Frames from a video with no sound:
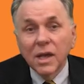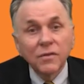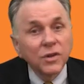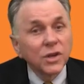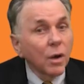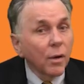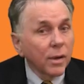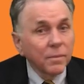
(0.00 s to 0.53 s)

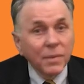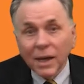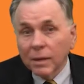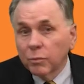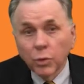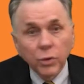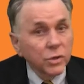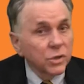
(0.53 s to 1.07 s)
even going
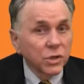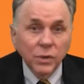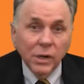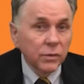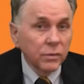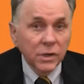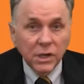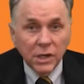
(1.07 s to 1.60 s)
back more than
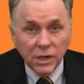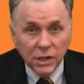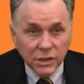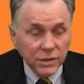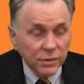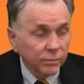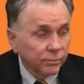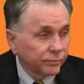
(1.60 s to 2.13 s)
200
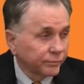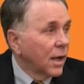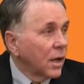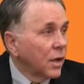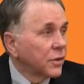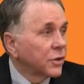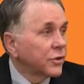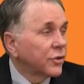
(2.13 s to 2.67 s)
years.
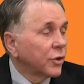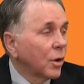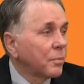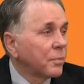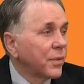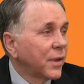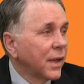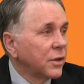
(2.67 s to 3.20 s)
On the
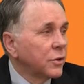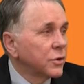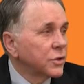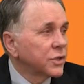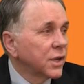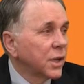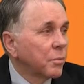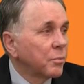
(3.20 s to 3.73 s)
top there, you
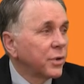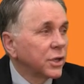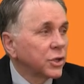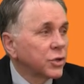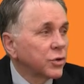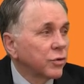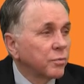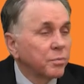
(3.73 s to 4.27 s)
see a
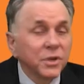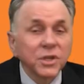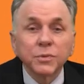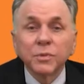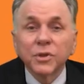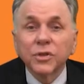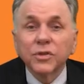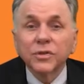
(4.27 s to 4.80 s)
picture of
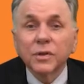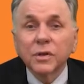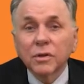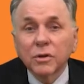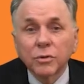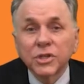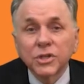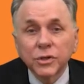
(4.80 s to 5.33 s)
bismuth
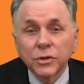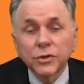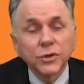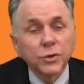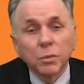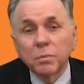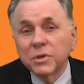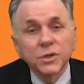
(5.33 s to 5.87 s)

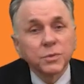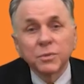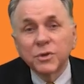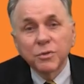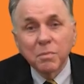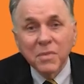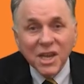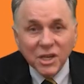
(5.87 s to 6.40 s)
crystals or
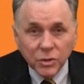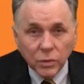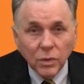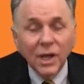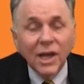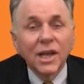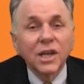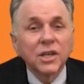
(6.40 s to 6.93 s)
bismuth
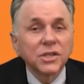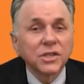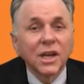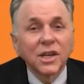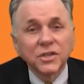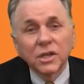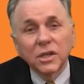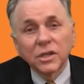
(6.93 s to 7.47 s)
metal as,
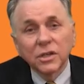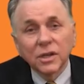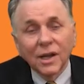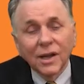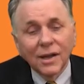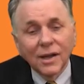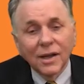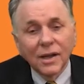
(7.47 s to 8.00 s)
as it
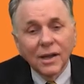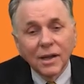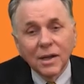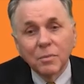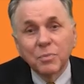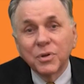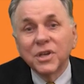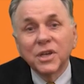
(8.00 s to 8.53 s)
uh,
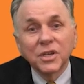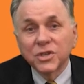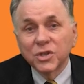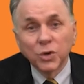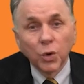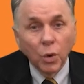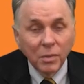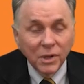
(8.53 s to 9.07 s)

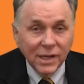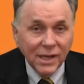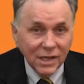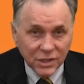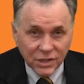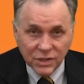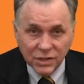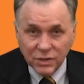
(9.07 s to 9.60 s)
appears normally.
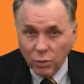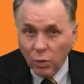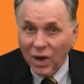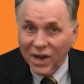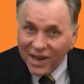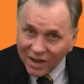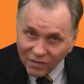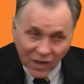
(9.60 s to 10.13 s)
It's
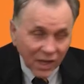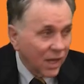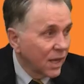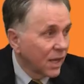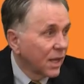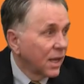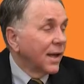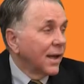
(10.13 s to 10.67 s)
quite heavy.
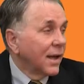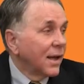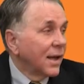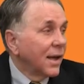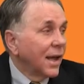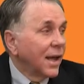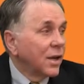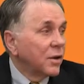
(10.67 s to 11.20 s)

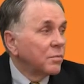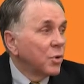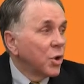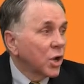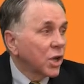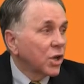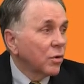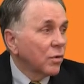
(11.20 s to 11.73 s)
Uh, and
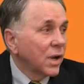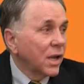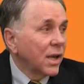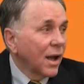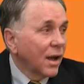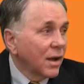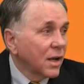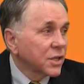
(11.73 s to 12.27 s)

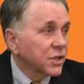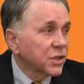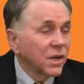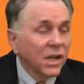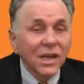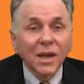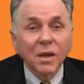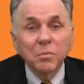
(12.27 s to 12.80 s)
mercury,
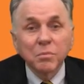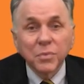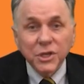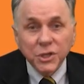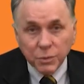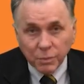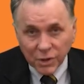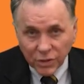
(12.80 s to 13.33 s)
arsenic, and
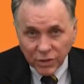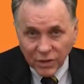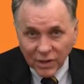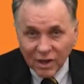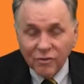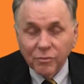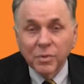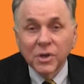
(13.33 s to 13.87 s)
bismuth
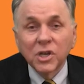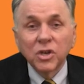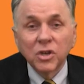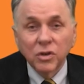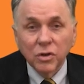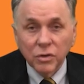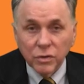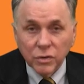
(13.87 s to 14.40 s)
have been
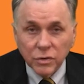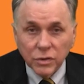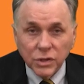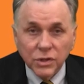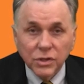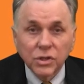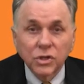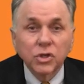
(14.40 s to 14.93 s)

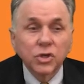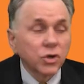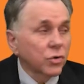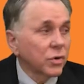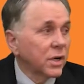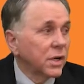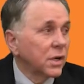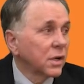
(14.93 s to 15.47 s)
used to
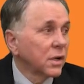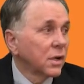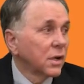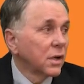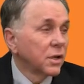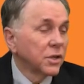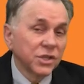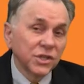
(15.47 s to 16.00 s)
treat
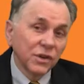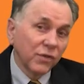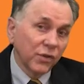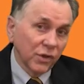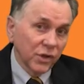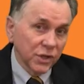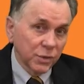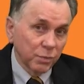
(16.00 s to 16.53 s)

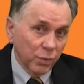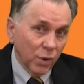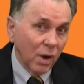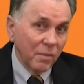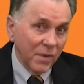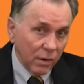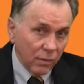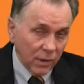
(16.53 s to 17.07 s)
syphilis
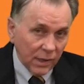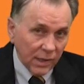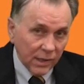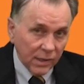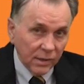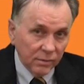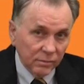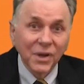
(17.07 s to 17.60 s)

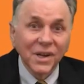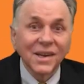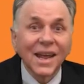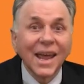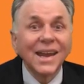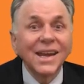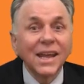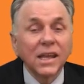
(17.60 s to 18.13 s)
primarily, but
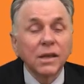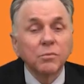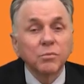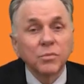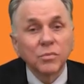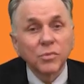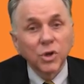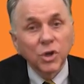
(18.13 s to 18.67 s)
any
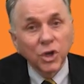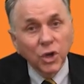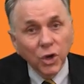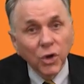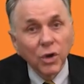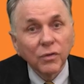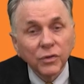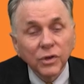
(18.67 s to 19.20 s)

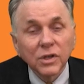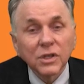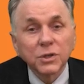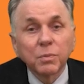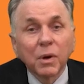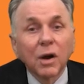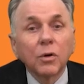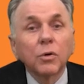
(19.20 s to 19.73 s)
curved
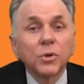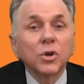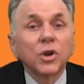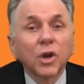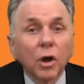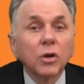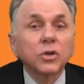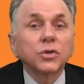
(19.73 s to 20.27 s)
spiral
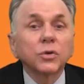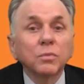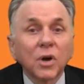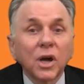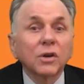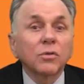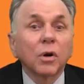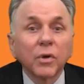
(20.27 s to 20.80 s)
mucosal
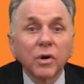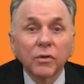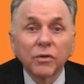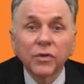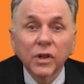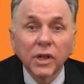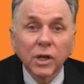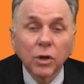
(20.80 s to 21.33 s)

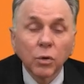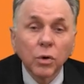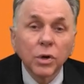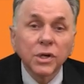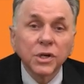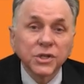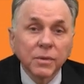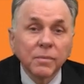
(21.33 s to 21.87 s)
microaerophilic
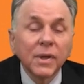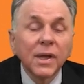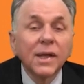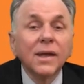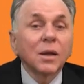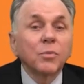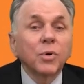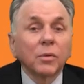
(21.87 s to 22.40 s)
organism
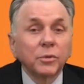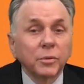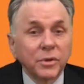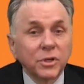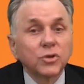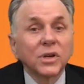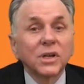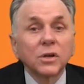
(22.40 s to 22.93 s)
can probably
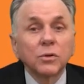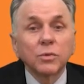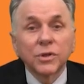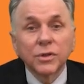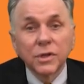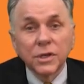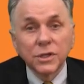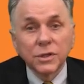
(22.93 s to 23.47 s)
be treated
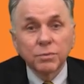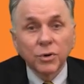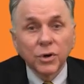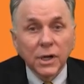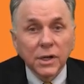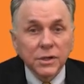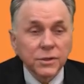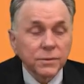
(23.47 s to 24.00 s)
with these
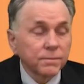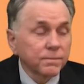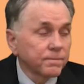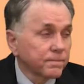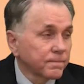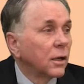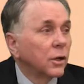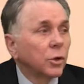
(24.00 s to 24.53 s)
products.
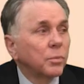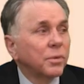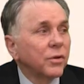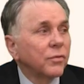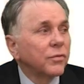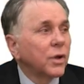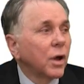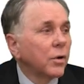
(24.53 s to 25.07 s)
A little bit
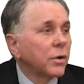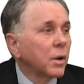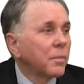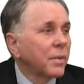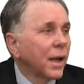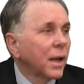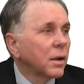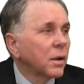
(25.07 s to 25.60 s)
of note
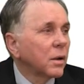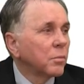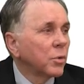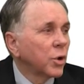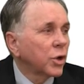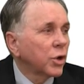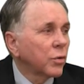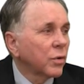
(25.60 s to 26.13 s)
about
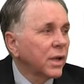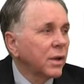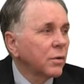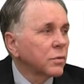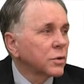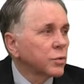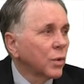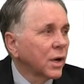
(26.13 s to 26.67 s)
mercury,
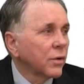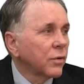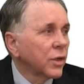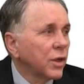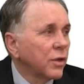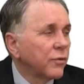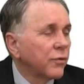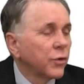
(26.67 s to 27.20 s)
it was one of
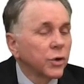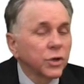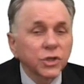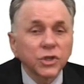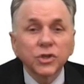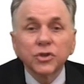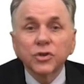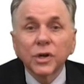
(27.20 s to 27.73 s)
the
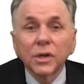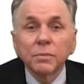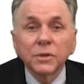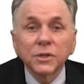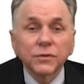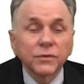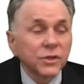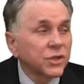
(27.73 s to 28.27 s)
first
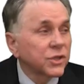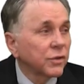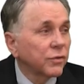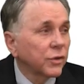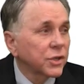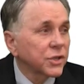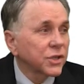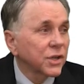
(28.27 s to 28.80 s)
treatments for
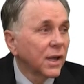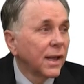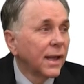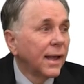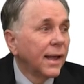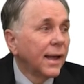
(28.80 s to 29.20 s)
syphilis